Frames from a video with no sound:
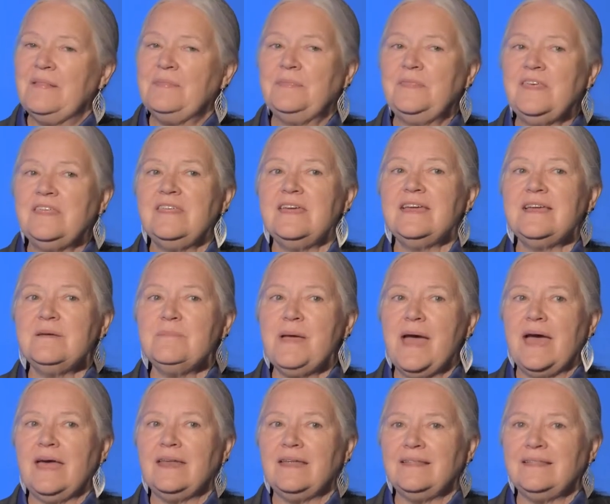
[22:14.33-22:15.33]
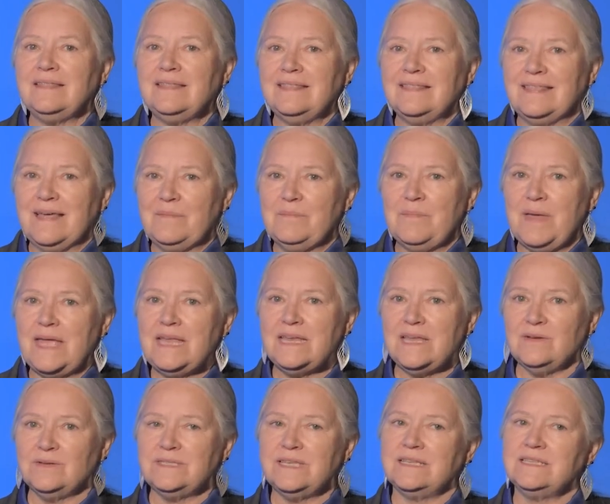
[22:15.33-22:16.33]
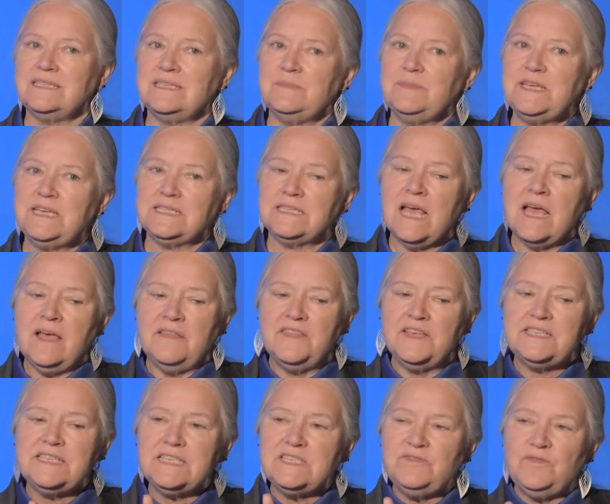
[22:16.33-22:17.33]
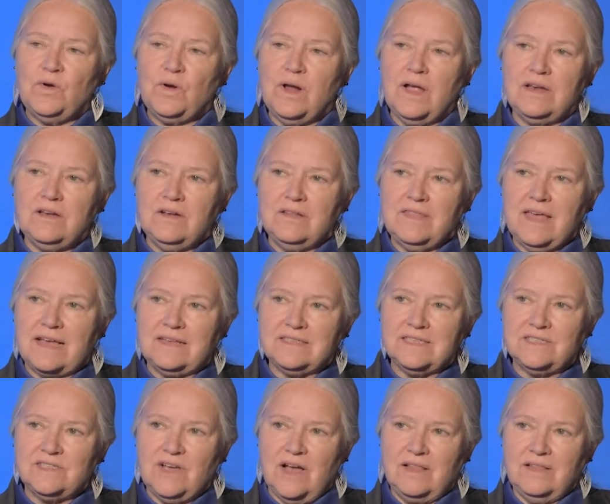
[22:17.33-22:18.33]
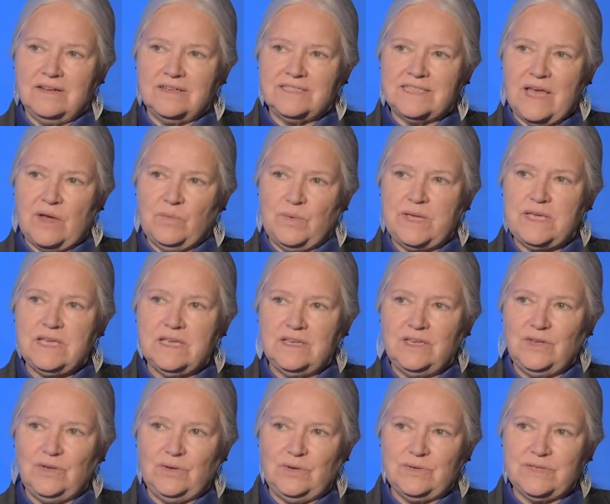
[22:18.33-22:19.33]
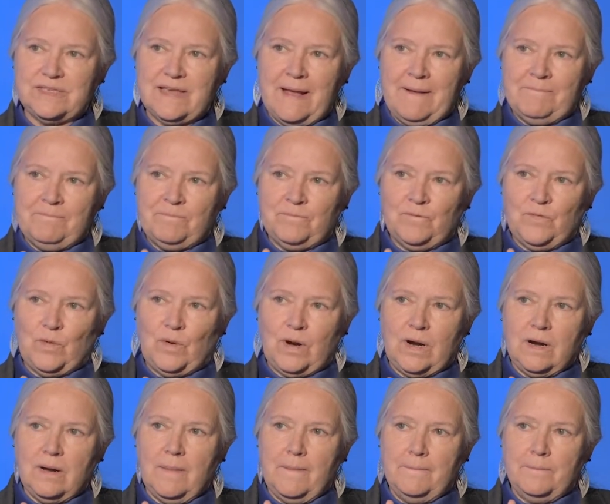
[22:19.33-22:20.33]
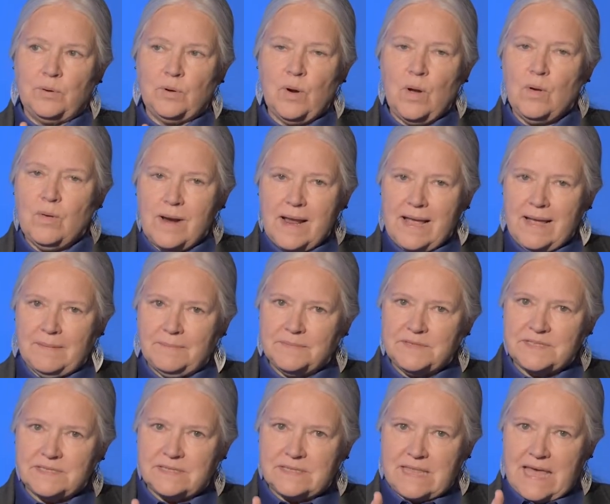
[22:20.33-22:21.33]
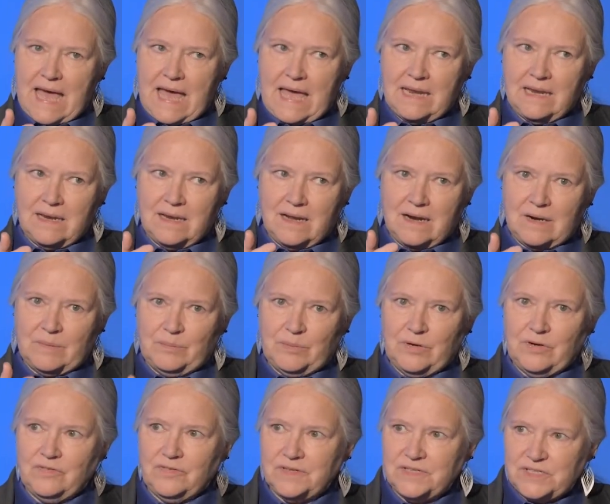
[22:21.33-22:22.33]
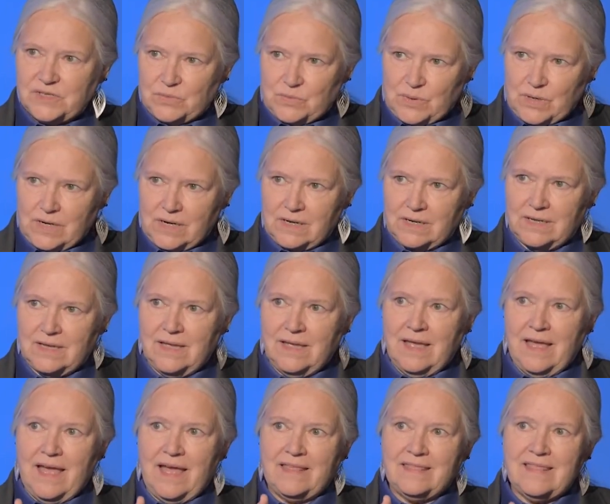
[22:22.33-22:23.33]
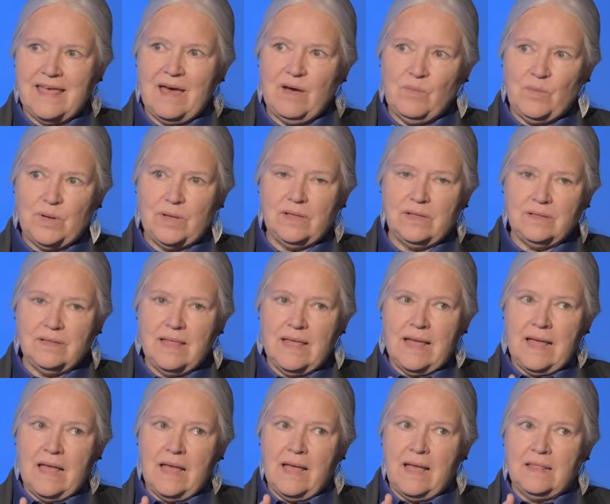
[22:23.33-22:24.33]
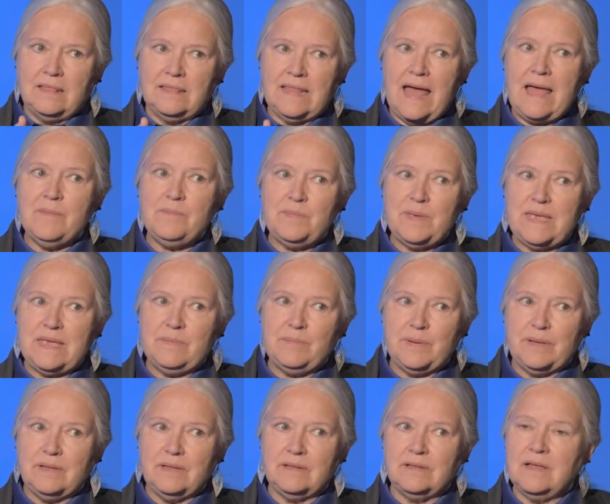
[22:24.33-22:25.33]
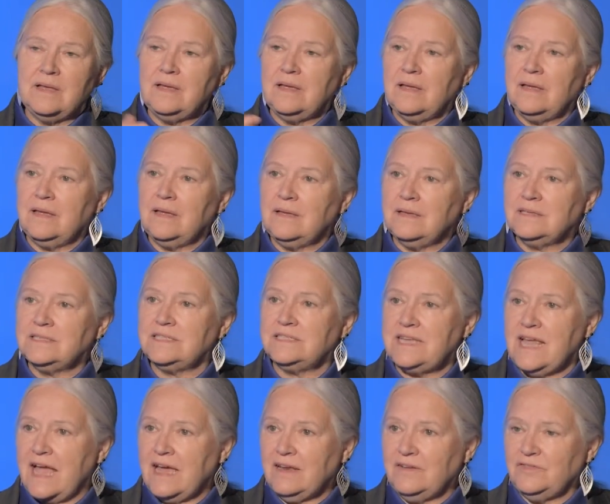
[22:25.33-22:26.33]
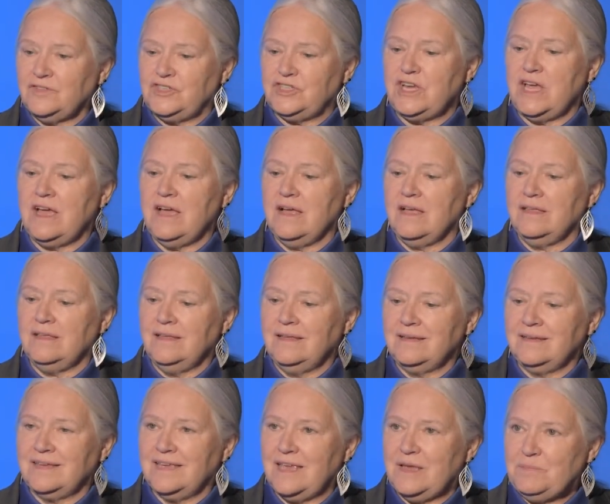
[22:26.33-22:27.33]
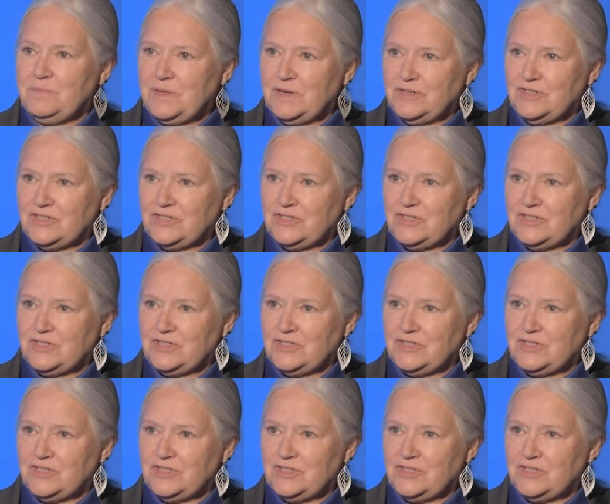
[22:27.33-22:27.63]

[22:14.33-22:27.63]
the thing about it that made no sense to me is this is $400,000 that we can use for programs that are proven to work and that will let people stay out of jail, keep their